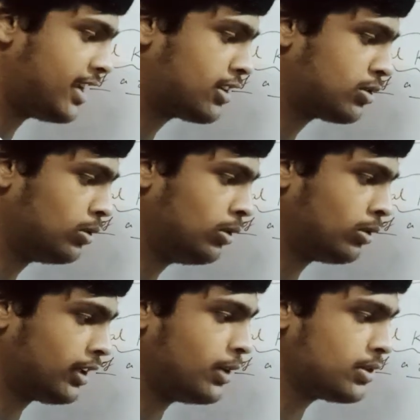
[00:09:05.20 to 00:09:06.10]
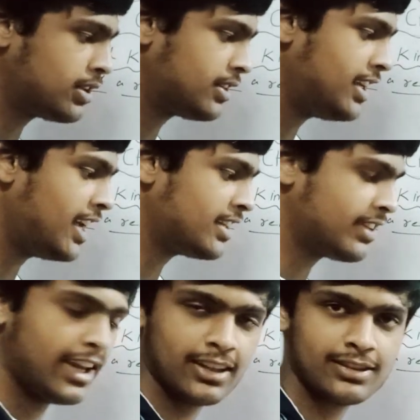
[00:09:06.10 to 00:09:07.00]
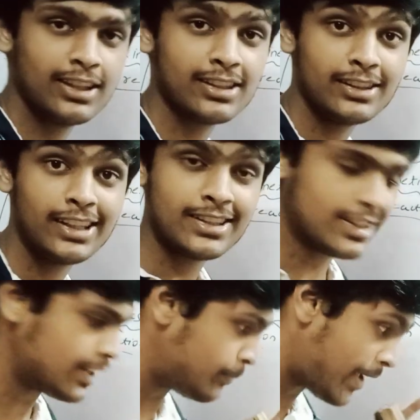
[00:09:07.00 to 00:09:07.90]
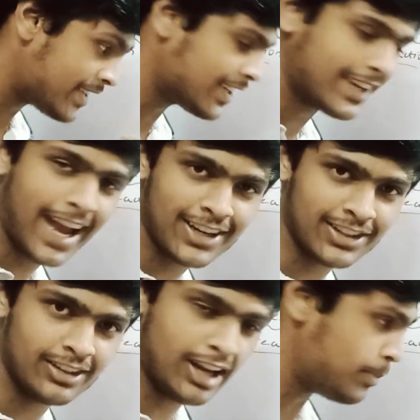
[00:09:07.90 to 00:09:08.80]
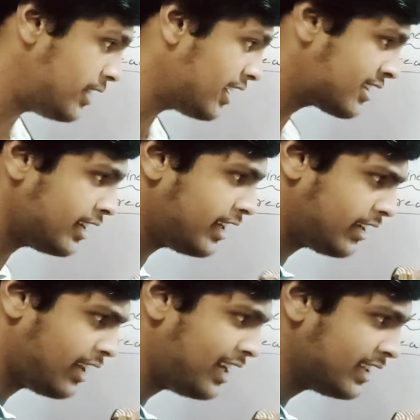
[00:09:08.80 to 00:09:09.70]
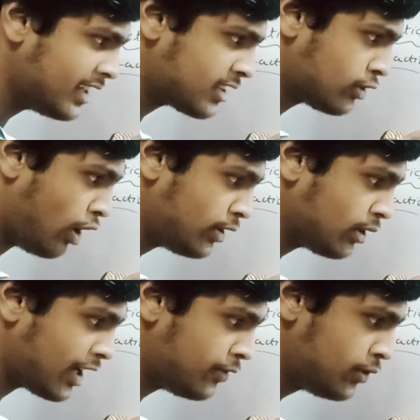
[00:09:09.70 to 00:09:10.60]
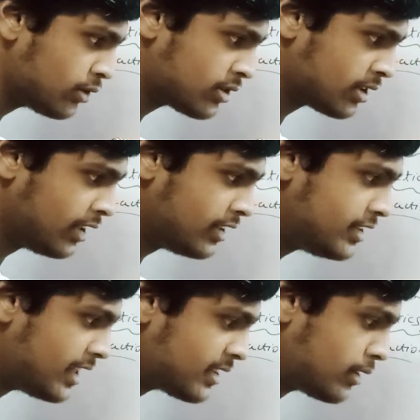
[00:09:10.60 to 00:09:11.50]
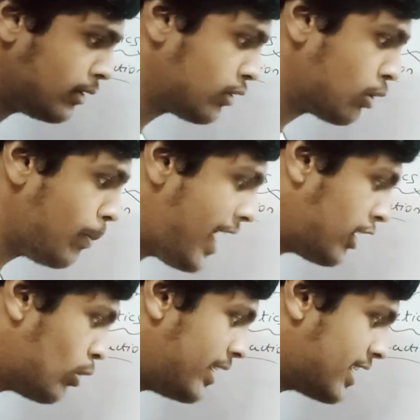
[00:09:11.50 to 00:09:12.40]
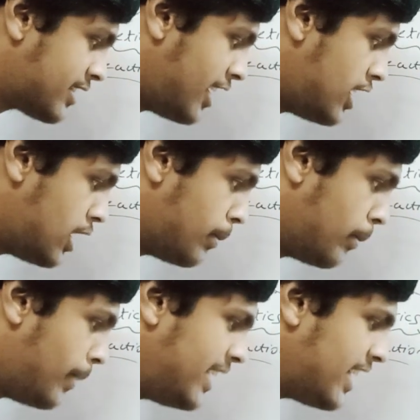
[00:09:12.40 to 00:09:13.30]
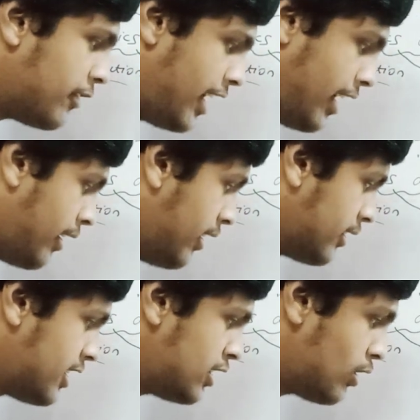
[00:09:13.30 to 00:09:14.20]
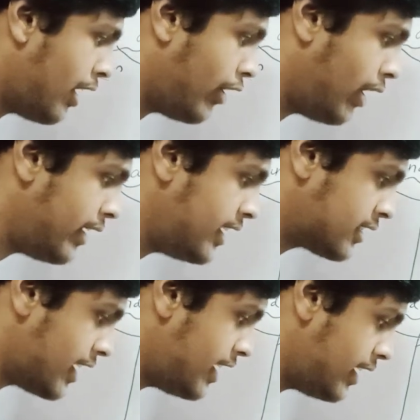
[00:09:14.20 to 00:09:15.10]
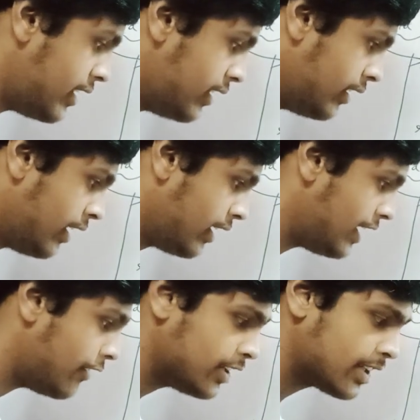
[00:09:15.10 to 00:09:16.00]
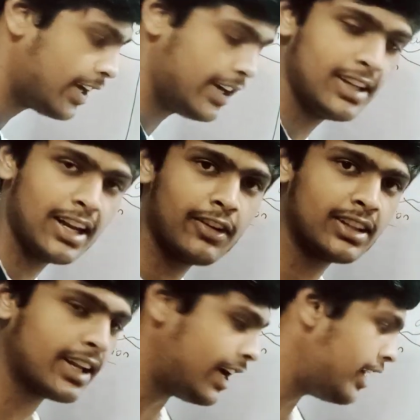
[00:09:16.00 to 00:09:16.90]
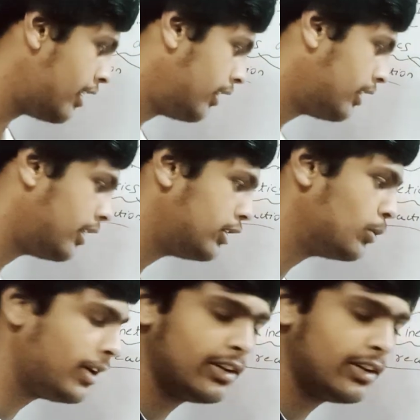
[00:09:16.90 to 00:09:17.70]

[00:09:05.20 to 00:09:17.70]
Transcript: X2 gives CH3X. This is a basic reaction. I am just telling this not to confuse, just to make you understand in a better way. Since you have already studied in 11th grade. In 11th grade, you